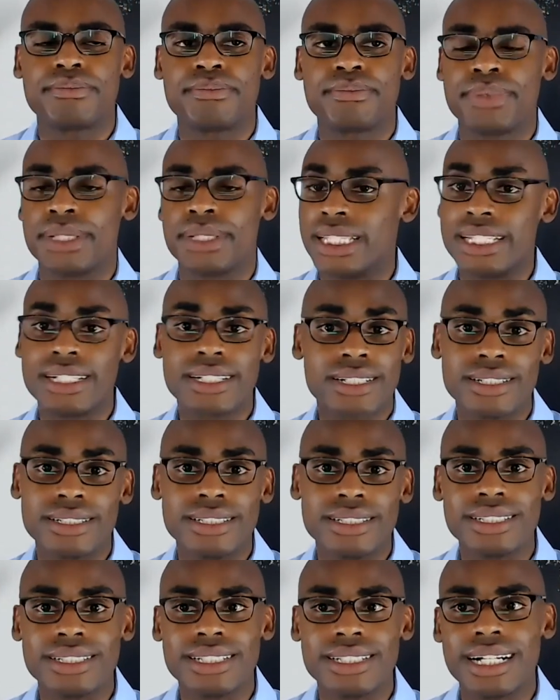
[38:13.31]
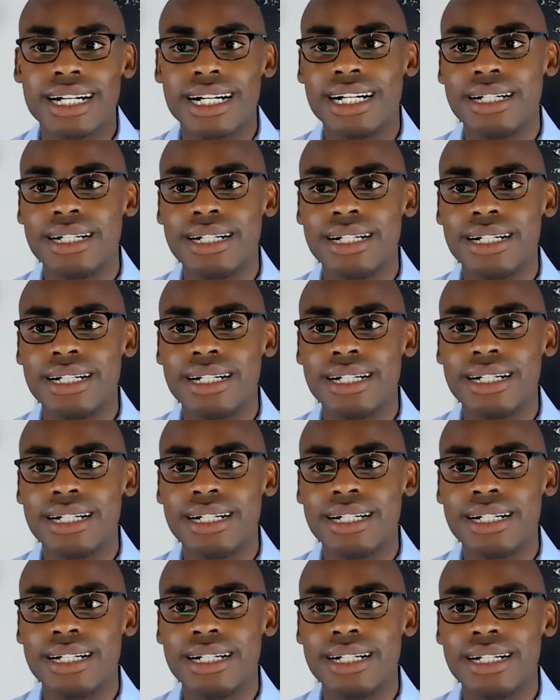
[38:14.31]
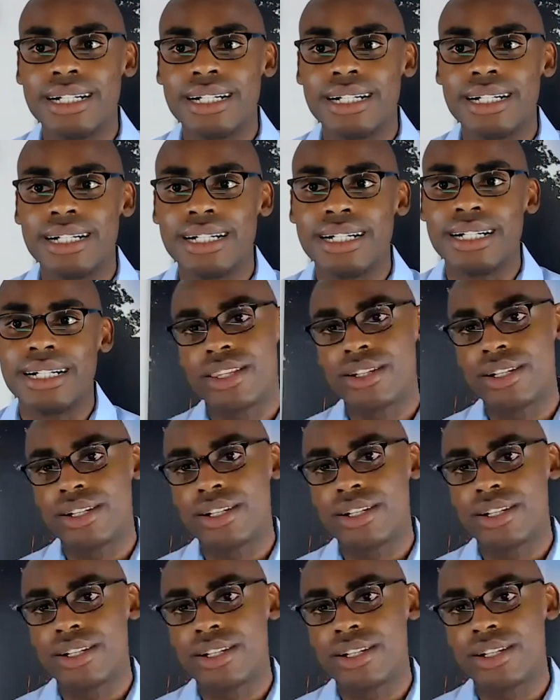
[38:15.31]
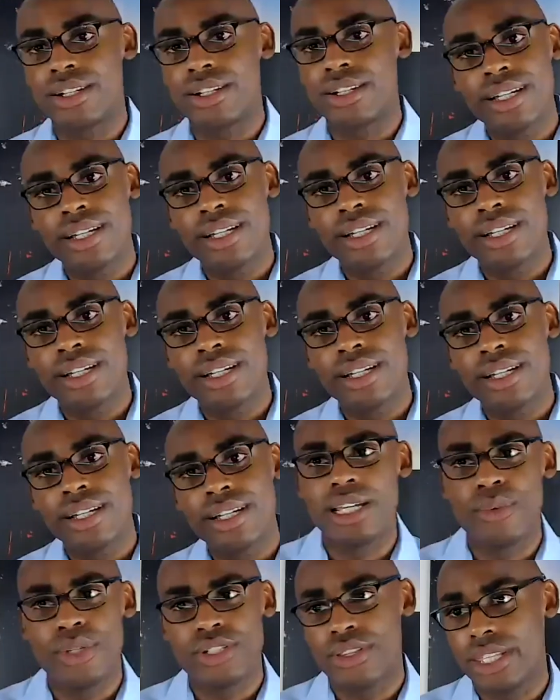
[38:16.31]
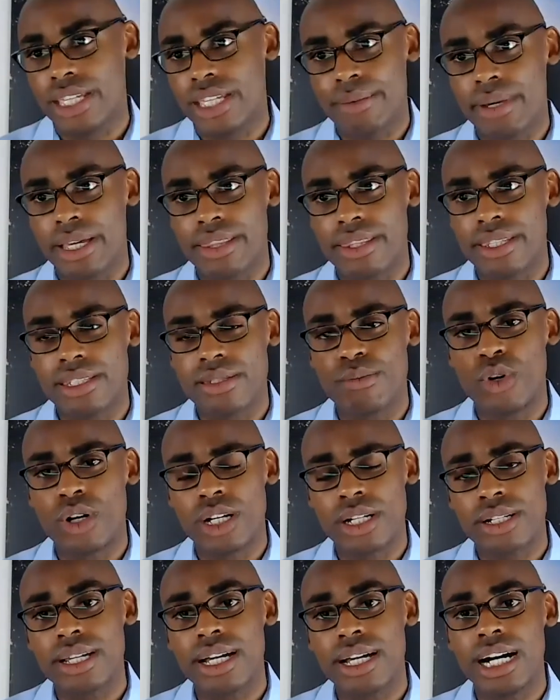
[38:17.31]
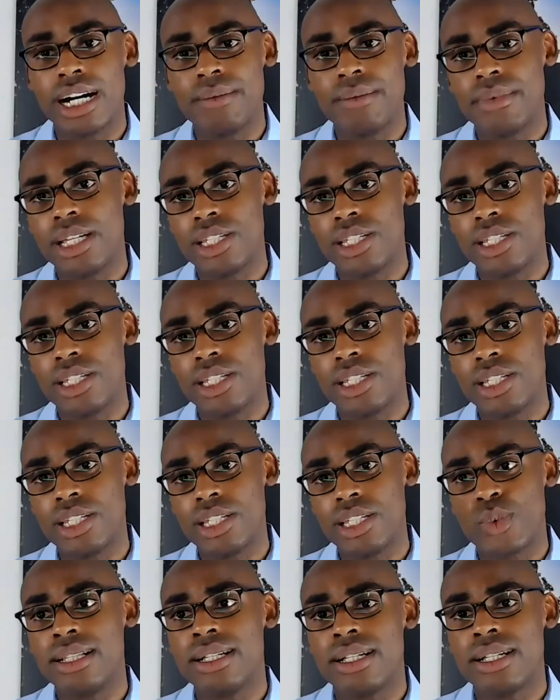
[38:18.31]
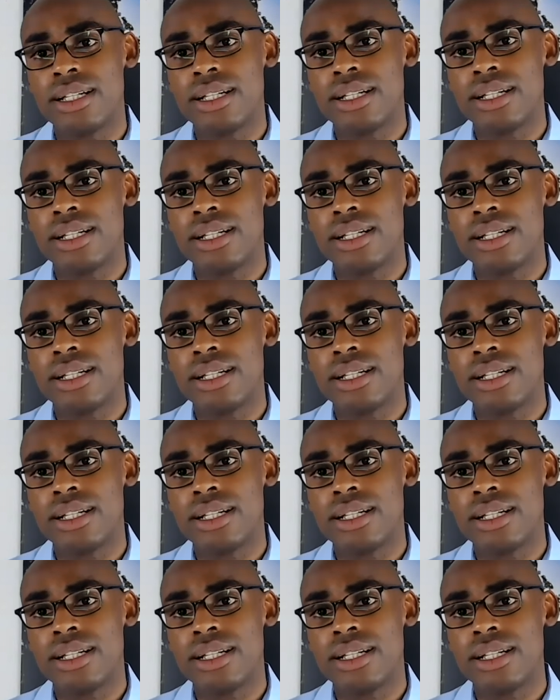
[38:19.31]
political ideology is another dimension that we should think about this more as well.